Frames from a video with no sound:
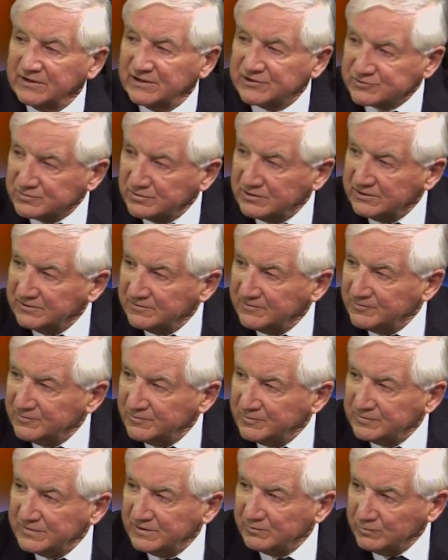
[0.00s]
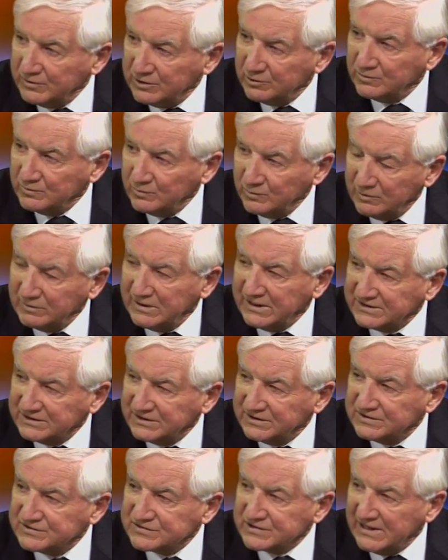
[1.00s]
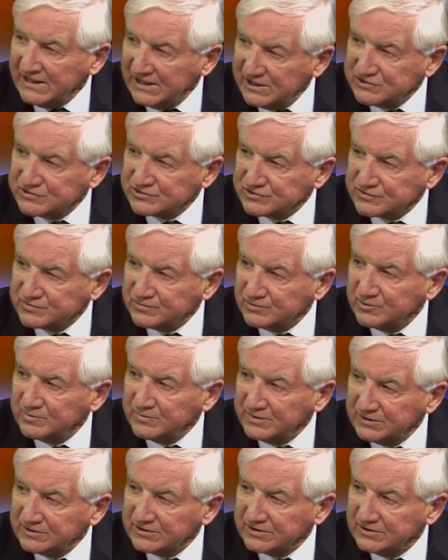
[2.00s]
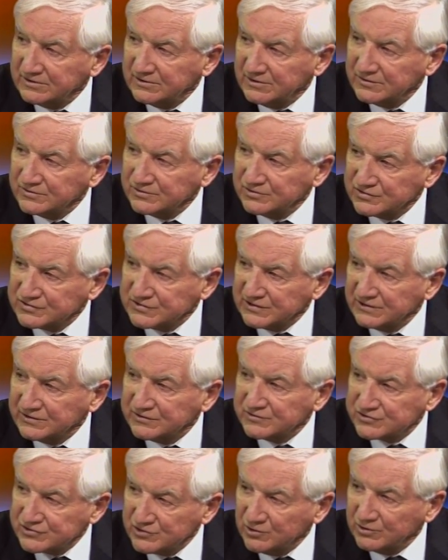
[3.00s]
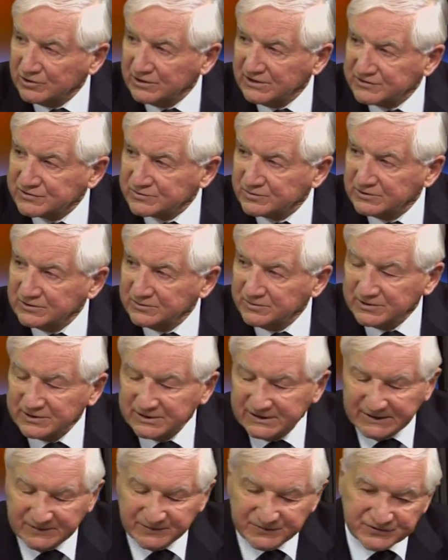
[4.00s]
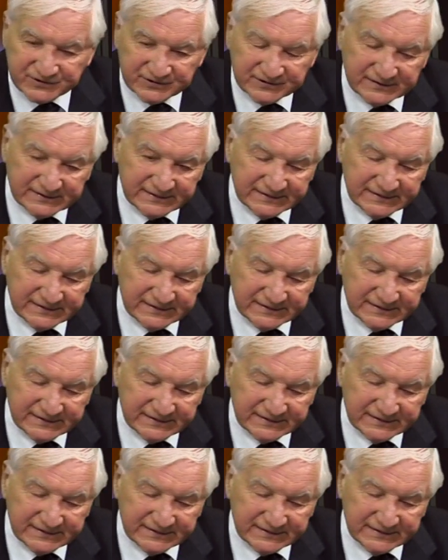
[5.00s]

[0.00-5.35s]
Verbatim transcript: That's really we're, we're acting as agents for America on New Zealand soil. That's really what it comes to.